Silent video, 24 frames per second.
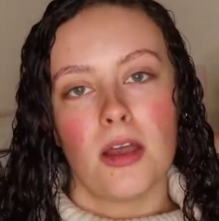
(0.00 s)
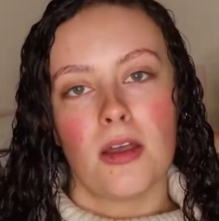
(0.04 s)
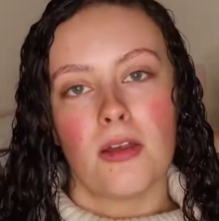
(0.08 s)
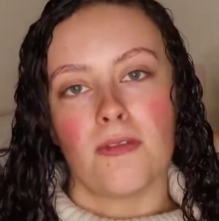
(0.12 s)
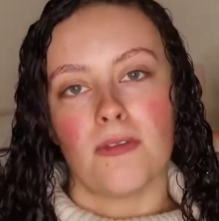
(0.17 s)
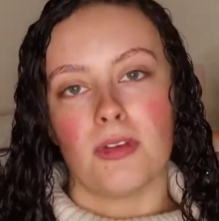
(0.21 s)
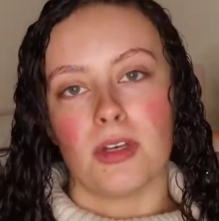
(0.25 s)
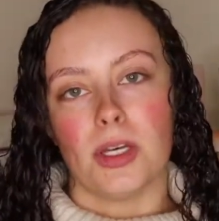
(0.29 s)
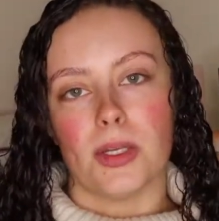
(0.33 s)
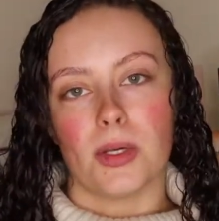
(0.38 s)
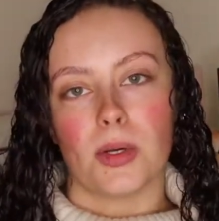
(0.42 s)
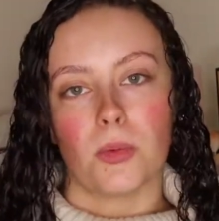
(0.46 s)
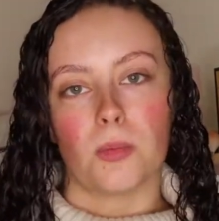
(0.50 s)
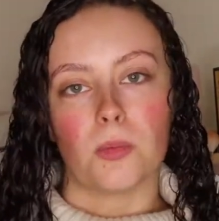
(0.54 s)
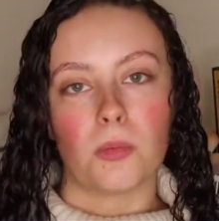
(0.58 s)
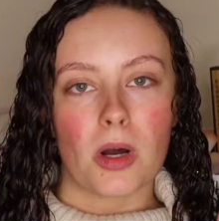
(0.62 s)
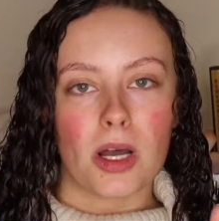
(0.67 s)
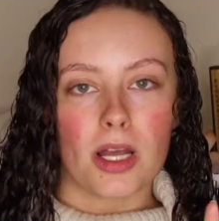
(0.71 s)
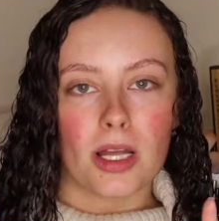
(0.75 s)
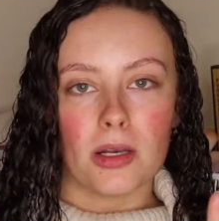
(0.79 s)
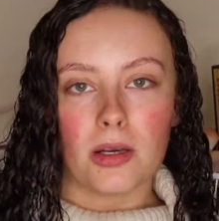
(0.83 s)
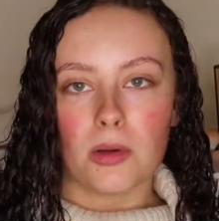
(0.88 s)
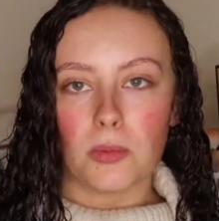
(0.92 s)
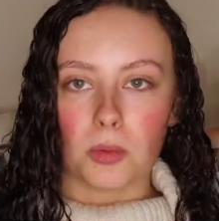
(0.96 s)
Video
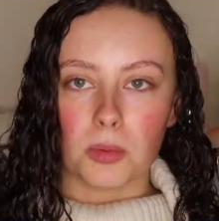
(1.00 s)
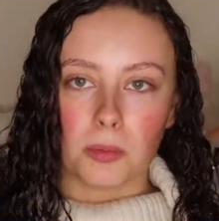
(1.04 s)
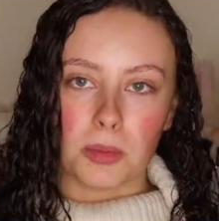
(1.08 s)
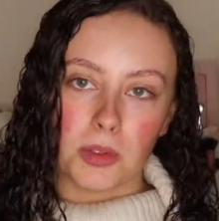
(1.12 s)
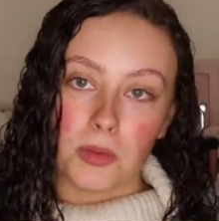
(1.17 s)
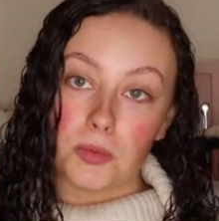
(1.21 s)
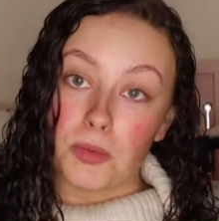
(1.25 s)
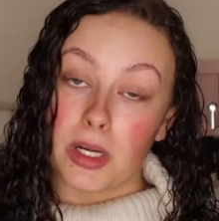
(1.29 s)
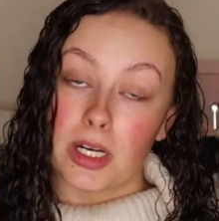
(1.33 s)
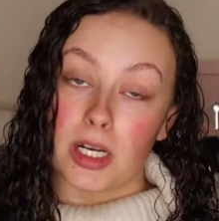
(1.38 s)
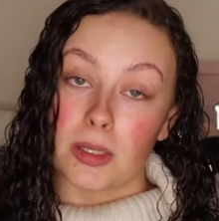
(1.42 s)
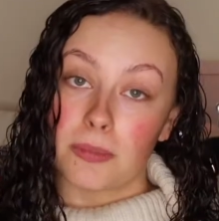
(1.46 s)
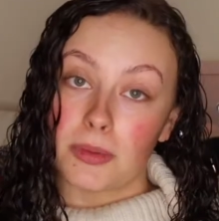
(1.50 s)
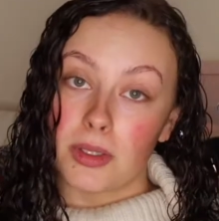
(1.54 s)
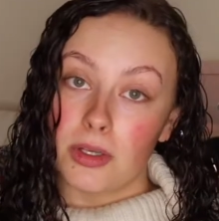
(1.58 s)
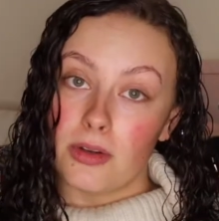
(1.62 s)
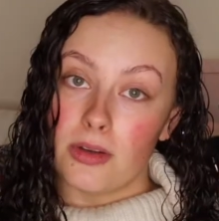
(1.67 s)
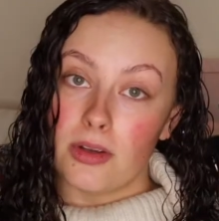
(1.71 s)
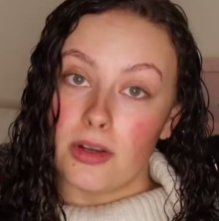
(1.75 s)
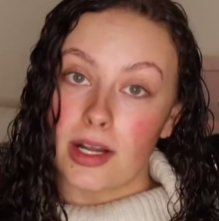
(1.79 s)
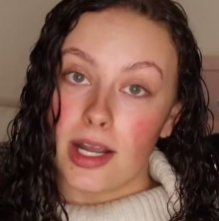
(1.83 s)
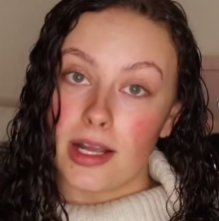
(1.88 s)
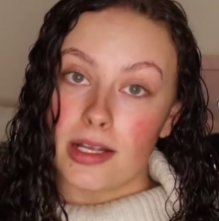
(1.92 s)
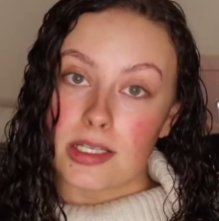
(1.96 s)
1 will be right up there.
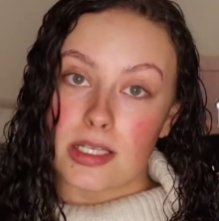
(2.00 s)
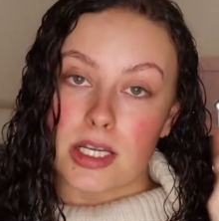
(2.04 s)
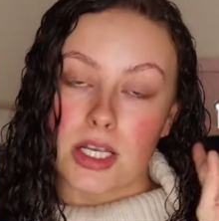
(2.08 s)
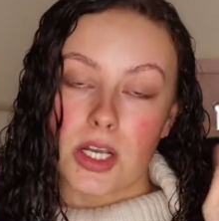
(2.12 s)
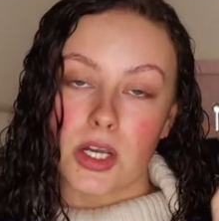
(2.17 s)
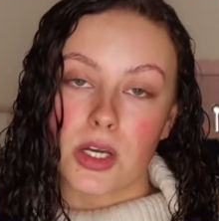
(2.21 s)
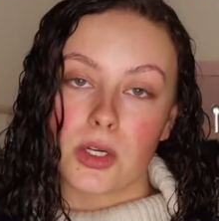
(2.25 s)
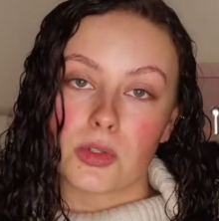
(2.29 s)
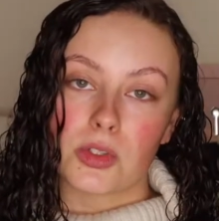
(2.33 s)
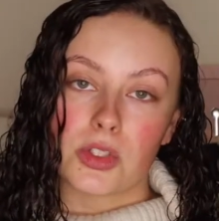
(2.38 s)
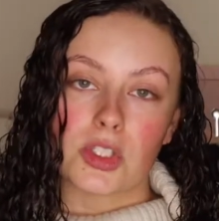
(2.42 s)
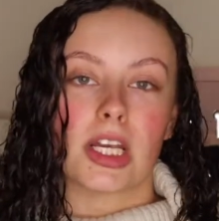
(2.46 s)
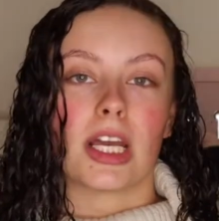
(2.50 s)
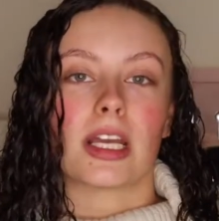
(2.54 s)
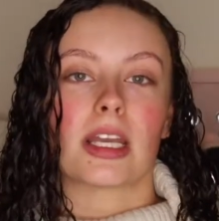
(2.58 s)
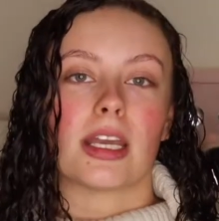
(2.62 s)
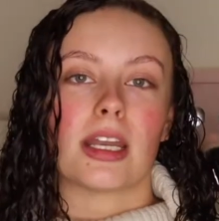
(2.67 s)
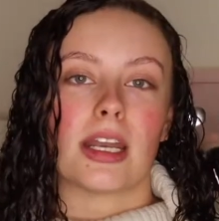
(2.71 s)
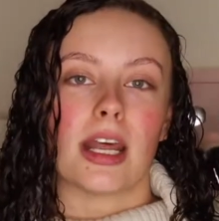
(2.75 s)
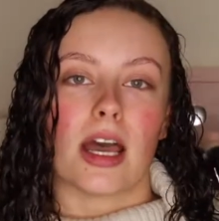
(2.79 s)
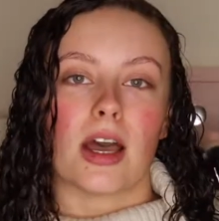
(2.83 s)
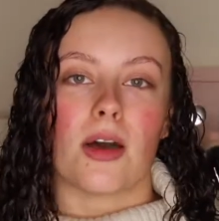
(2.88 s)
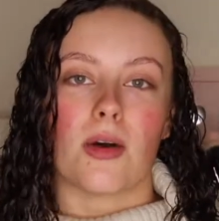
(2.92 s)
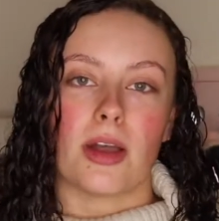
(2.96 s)
You guys can go check it
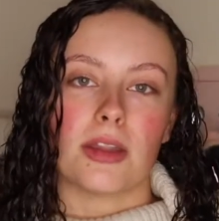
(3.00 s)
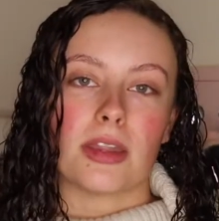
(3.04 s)
out,